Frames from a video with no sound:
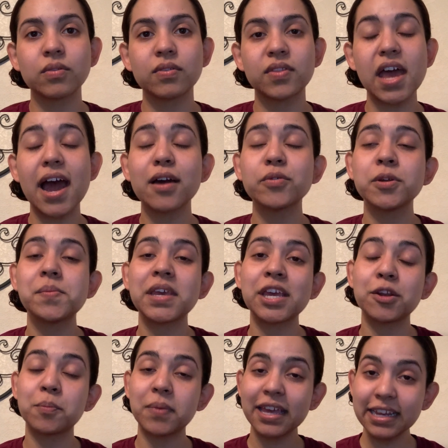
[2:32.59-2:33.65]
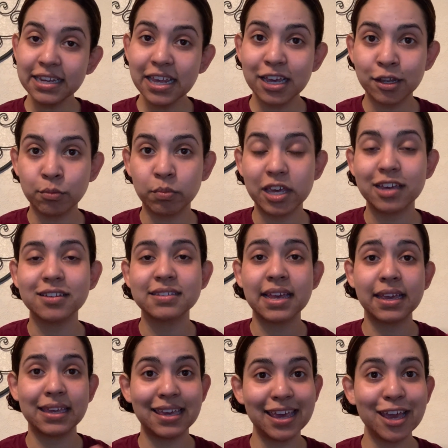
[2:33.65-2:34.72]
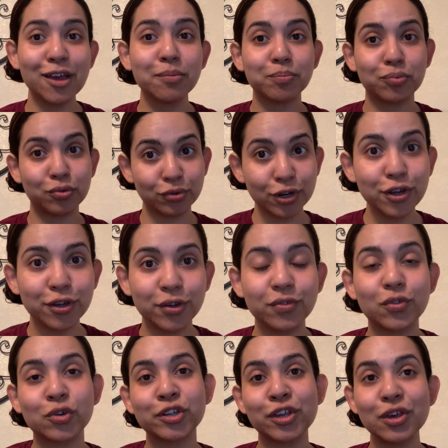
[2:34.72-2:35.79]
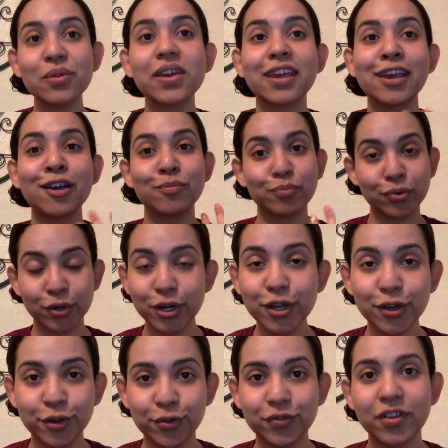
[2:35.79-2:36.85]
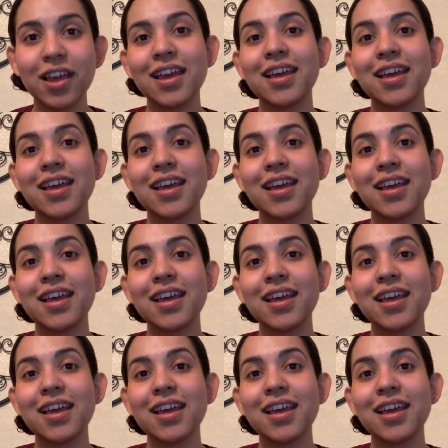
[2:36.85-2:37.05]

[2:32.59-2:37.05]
That would be an opinion because I can't prove or you can't prove